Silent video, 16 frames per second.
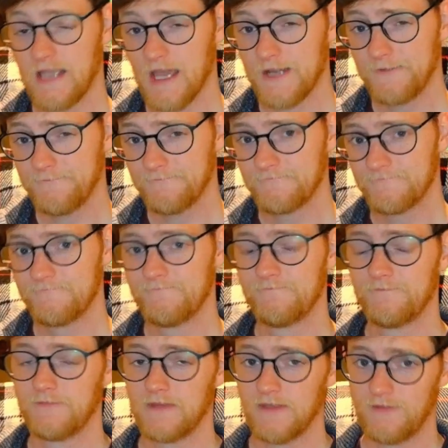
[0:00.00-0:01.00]
Again,
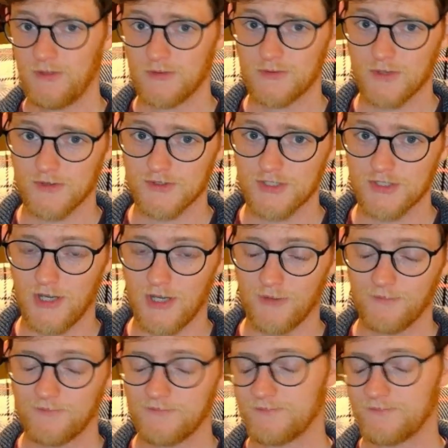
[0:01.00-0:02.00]
if you enjoyed the
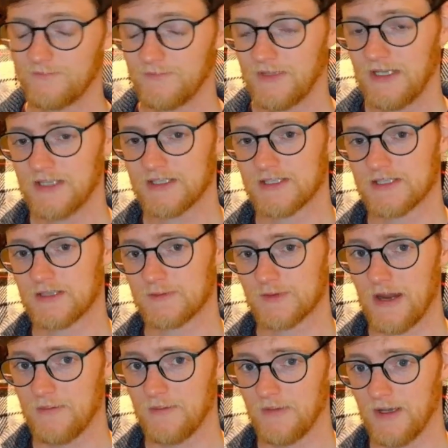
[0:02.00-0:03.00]
show, hit the
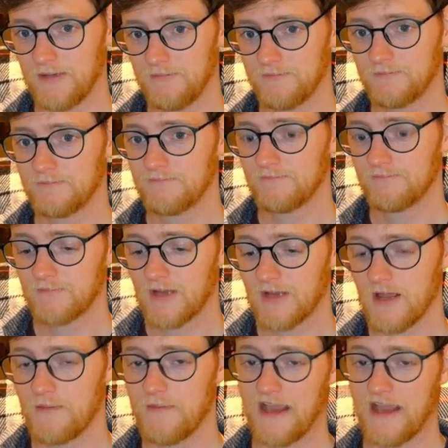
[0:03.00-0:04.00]
subscribe button,
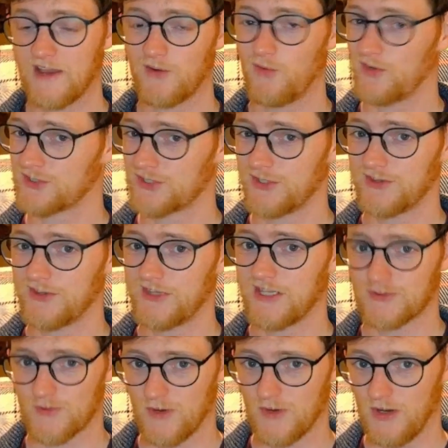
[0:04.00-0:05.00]
come back and watch Good
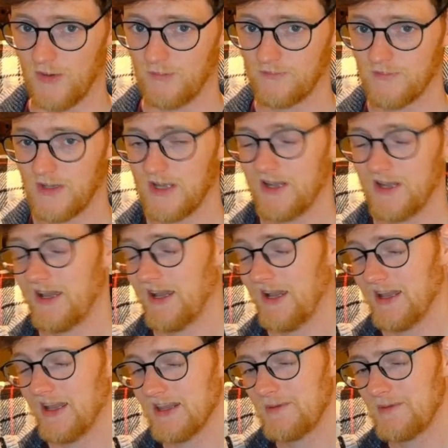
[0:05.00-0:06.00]
Things Grow,
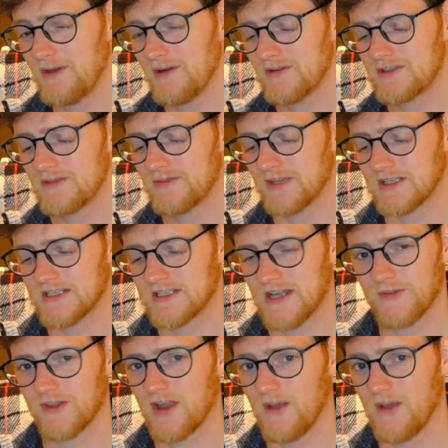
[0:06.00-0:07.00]
and let me know what you think
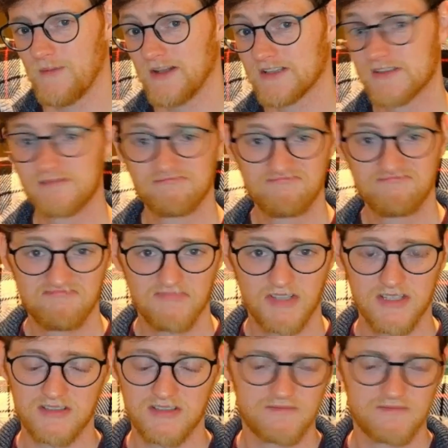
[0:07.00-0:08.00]
down in the comments.
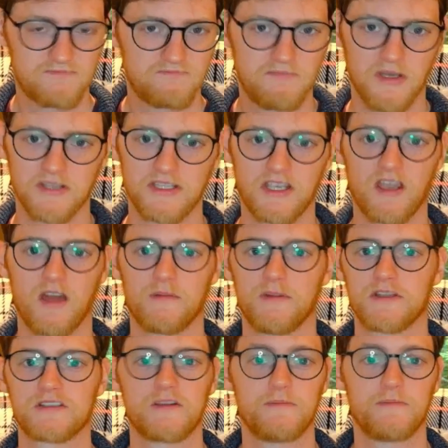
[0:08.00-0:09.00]
Is building
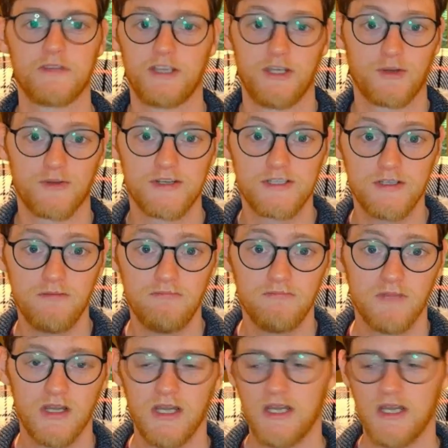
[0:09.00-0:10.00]
Gunpla something you're
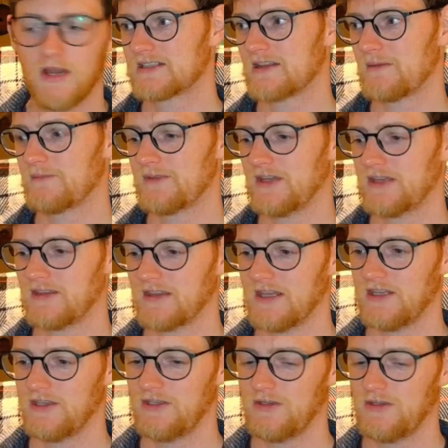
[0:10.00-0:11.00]
into? Is it something
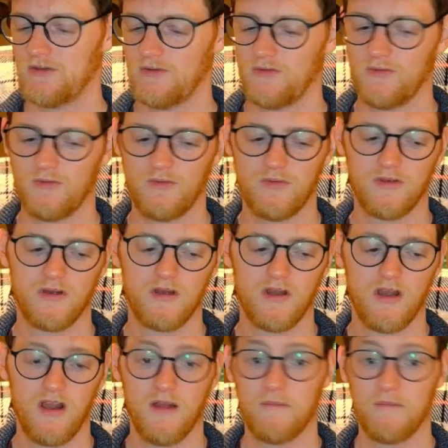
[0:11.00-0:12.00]
that you
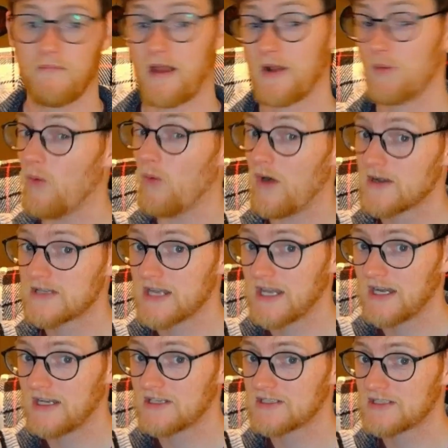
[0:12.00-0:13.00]
might want
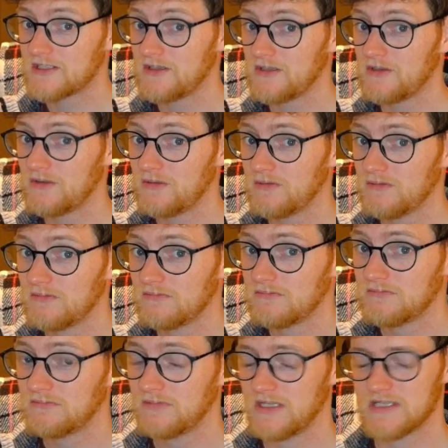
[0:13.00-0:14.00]
to get into?
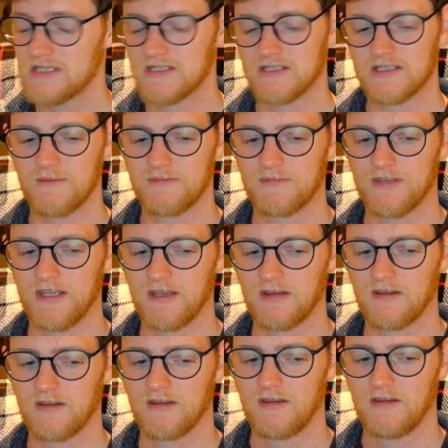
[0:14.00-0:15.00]
Is it
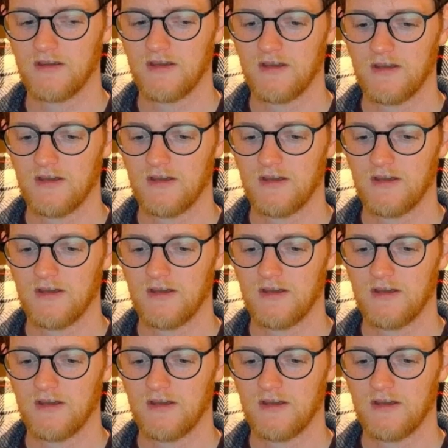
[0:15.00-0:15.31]
something...